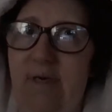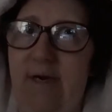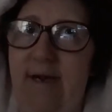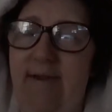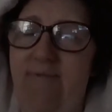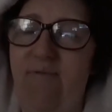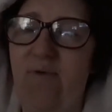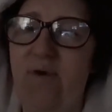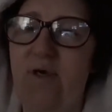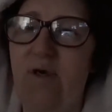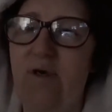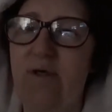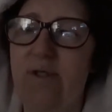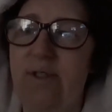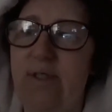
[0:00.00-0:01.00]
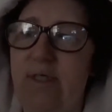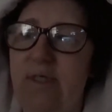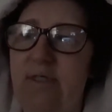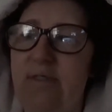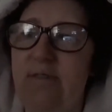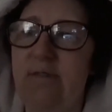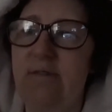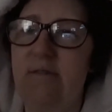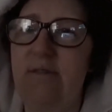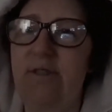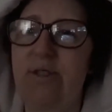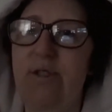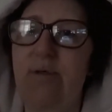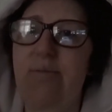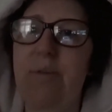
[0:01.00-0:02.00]
I've forgotten
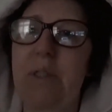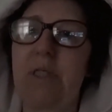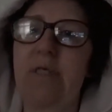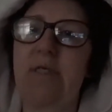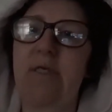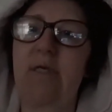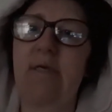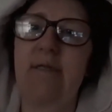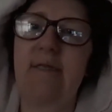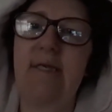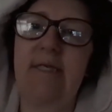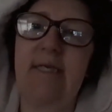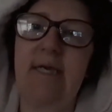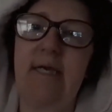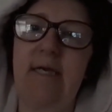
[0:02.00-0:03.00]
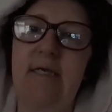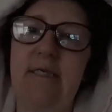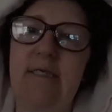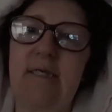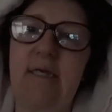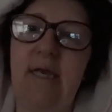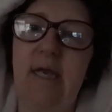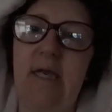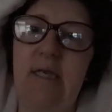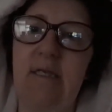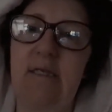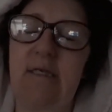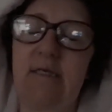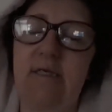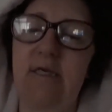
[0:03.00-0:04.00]
to put the date
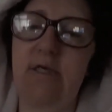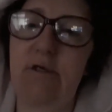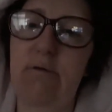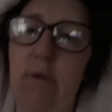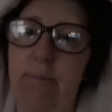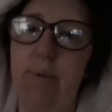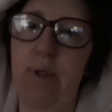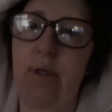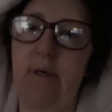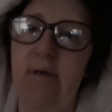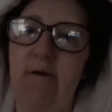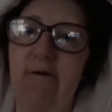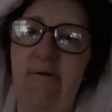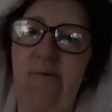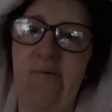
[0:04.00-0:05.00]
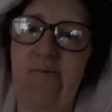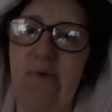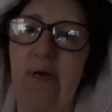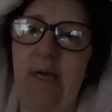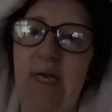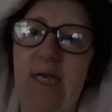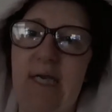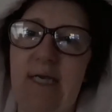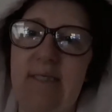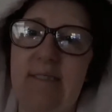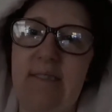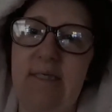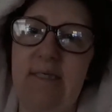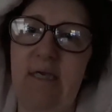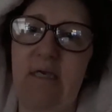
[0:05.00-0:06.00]
in the description of
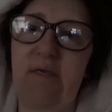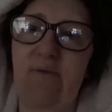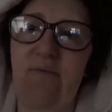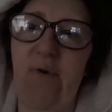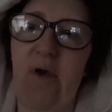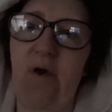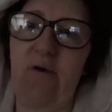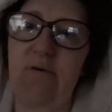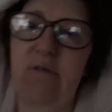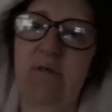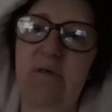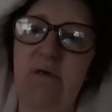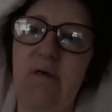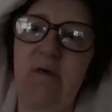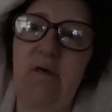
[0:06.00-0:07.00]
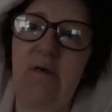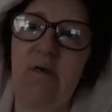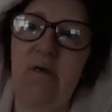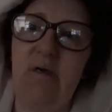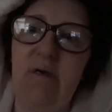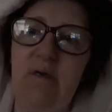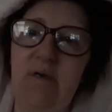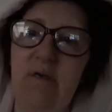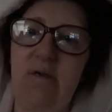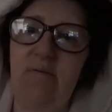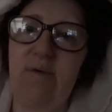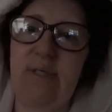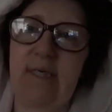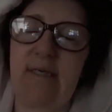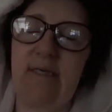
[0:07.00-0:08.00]
yesterday's vlog. It
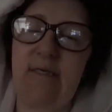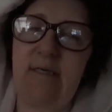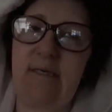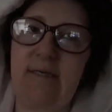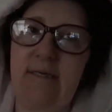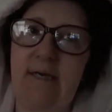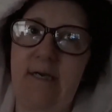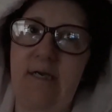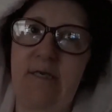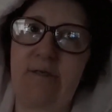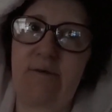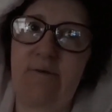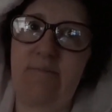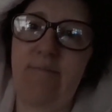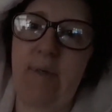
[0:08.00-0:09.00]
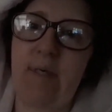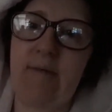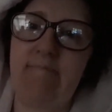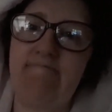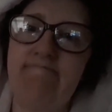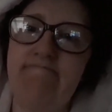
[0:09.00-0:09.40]
was in the night though, but